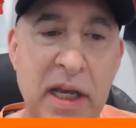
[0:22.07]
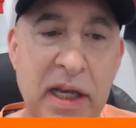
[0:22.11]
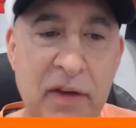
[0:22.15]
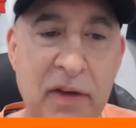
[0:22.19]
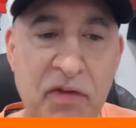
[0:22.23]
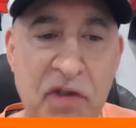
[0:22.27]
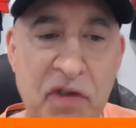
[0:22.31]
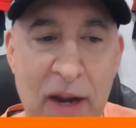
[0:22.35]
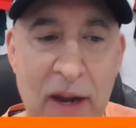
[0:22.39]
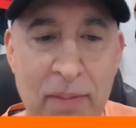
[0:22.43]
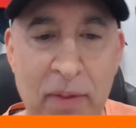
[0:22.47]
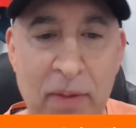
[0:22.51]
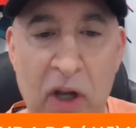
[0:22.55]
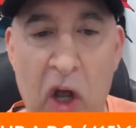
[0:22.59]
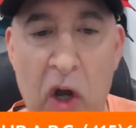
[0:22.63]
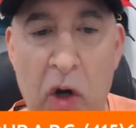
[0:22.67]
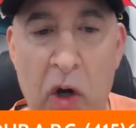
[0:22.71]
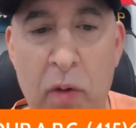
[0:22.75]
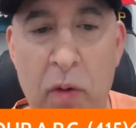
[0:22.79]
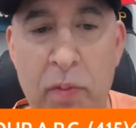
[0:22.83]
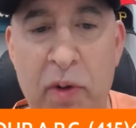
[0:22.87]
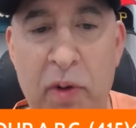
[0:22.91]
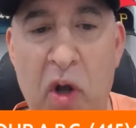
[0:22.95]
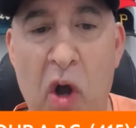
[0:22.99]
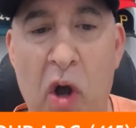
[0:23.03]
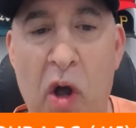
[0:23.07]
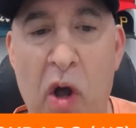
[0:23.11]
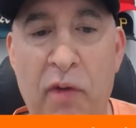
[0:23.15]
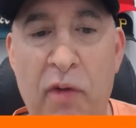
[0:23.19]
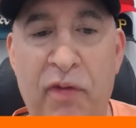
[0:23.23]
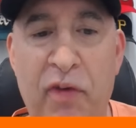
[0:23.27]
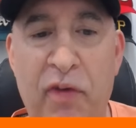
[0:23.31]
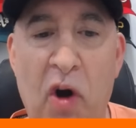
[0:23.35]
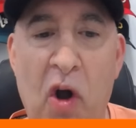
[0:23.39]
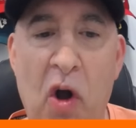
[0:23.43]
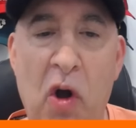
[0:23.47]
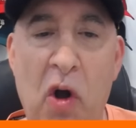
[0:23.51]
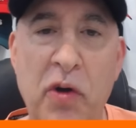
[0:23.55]
Give Chapman Law Group a call
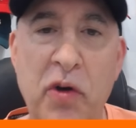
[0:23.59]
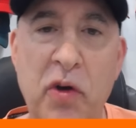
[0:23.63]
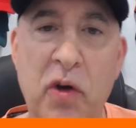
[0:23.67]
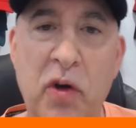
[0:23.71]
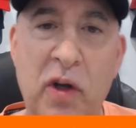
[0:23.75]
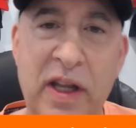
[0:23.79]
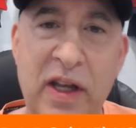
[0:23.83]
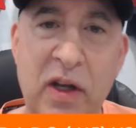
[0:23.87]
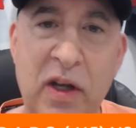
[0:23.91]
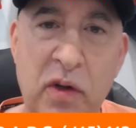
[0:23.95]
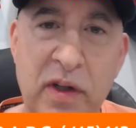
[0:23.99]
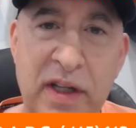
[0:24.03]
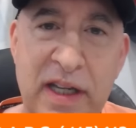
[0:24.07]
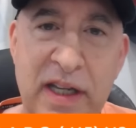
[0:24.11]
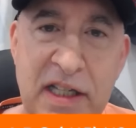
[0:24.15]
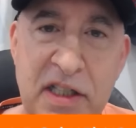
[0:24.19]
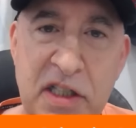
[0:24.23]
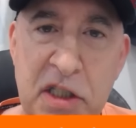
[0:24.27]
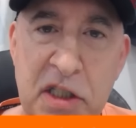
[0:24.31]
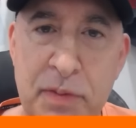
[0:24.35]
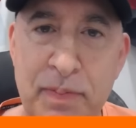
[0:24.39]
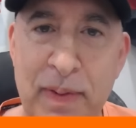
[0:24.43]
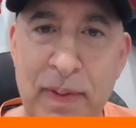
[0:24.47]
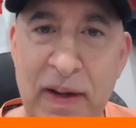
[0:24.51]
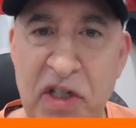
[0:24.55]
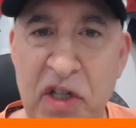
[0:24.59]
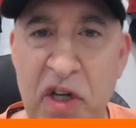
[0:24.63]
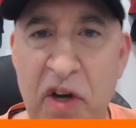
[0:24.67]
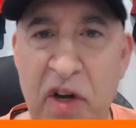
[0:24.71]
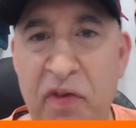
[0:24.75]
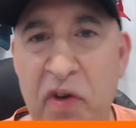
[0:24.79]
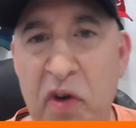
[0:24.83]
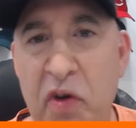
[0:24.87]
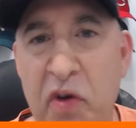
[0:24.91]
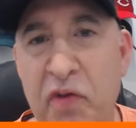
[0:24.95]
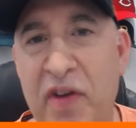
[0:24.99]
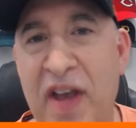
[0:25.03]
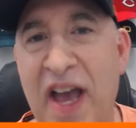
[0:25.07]
for all your legal needs, especially
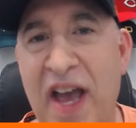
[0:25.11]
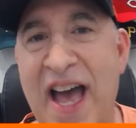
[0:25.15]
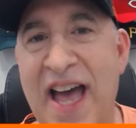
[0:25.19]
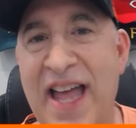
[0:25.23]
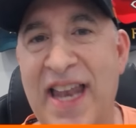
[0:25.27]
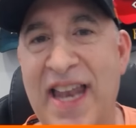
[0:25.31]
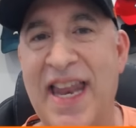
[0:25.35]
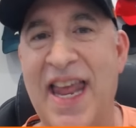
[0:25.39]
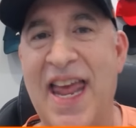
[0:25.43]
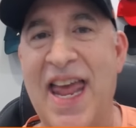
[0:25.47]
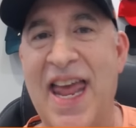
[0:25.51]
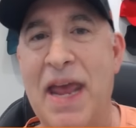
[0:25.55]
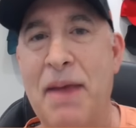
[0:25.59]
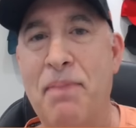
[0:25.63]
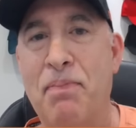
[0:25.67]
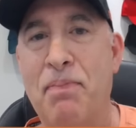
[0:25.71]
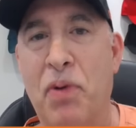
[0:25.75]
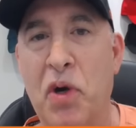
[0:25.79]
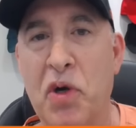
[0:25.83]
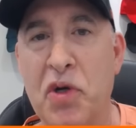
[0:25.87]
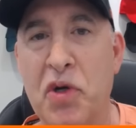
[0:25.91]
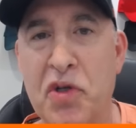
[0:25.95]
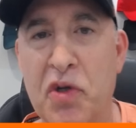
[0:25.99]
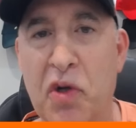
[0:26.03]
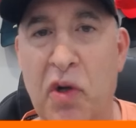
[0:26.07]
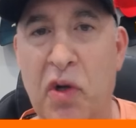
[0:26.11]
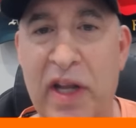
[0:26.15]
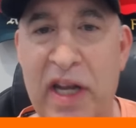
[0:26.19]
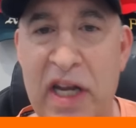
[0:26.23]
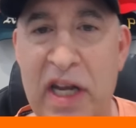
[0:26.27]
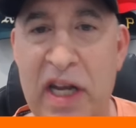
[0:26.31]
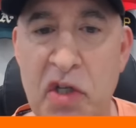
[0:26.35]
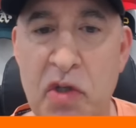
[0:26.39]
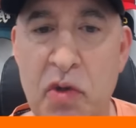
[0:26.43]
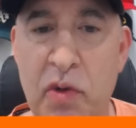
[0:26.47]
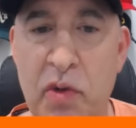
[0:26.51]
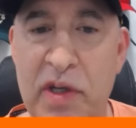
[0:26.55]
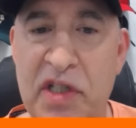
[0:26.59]
if you've got a personal
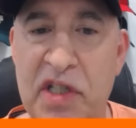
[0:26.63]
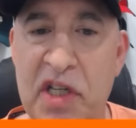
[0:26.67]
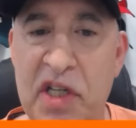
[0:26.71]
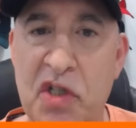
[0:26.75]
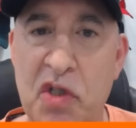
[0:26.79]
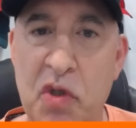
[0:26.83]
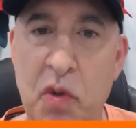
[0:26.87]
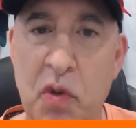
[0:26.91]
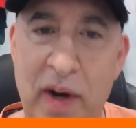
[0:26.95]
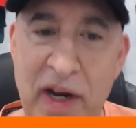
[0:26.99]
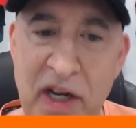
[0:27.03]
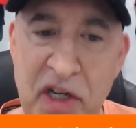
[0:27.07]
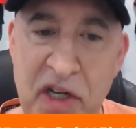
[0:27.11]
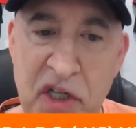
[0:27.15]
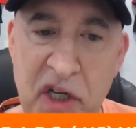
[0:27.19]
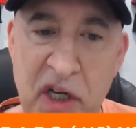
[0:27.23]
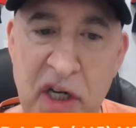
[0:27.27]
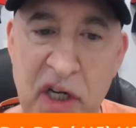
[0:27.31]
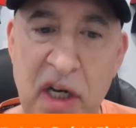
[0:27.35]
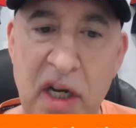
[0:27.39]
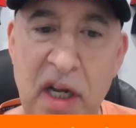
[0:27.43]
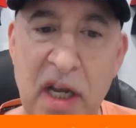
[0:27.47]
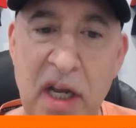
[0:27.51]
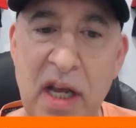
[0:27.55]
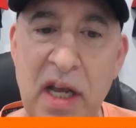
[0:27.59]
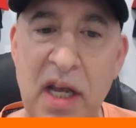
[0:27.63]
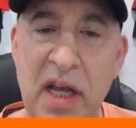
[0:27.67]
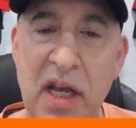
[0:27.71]
injury situation.